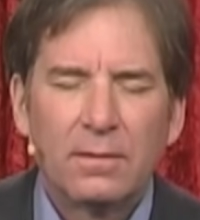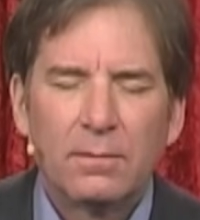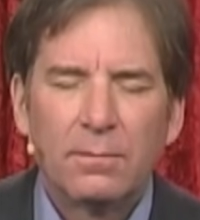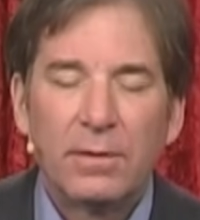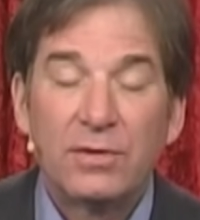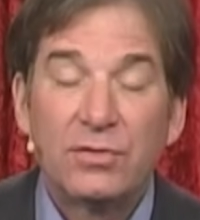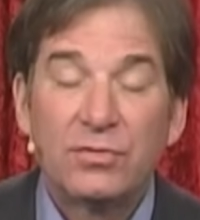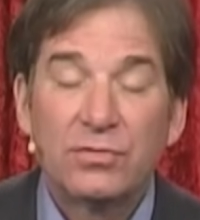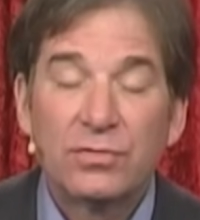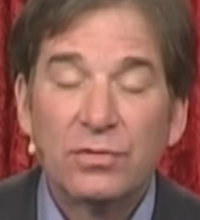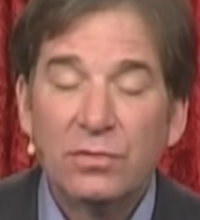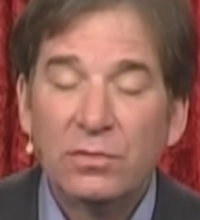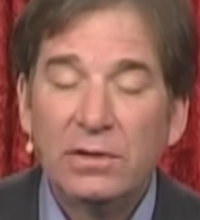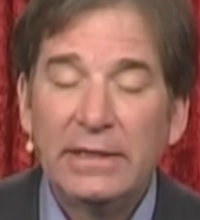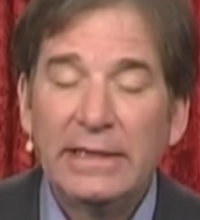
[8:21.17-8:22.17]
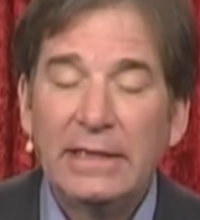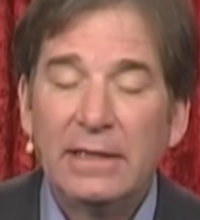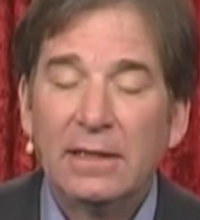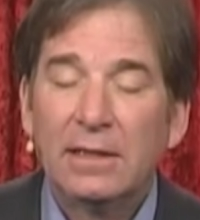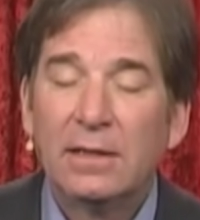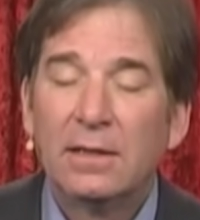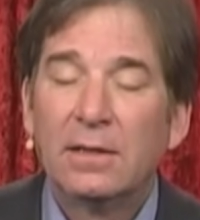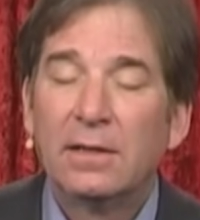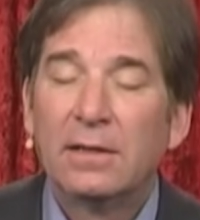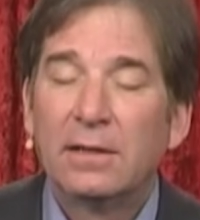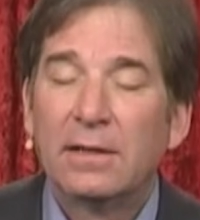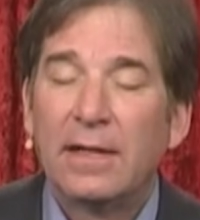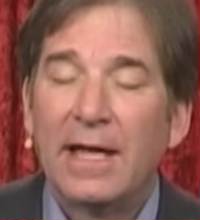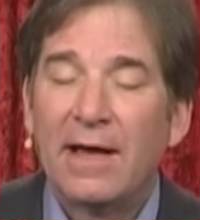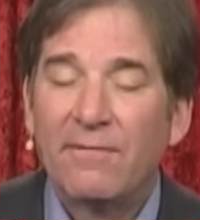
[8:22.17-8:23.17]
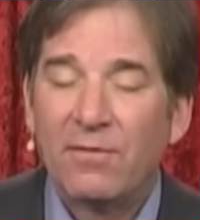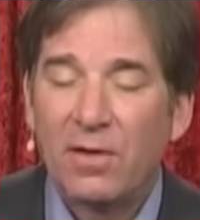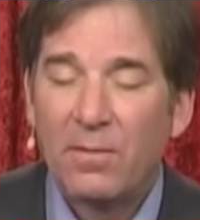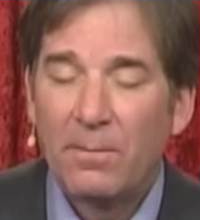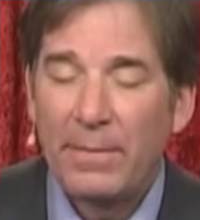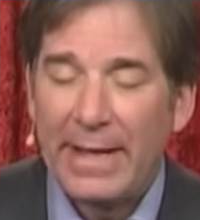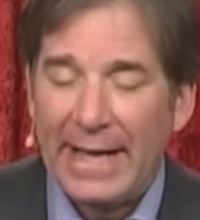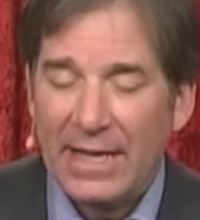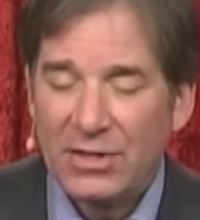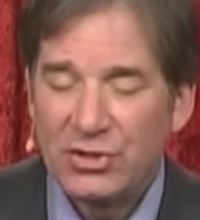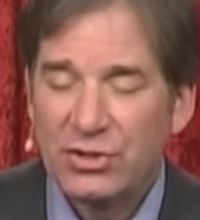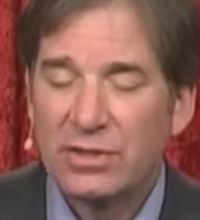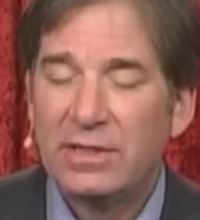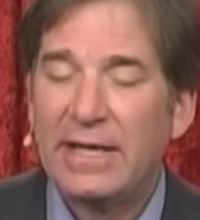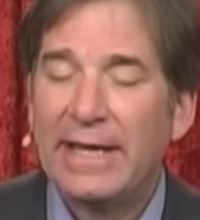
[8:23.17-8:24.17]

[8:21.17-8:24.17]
But truly have compassion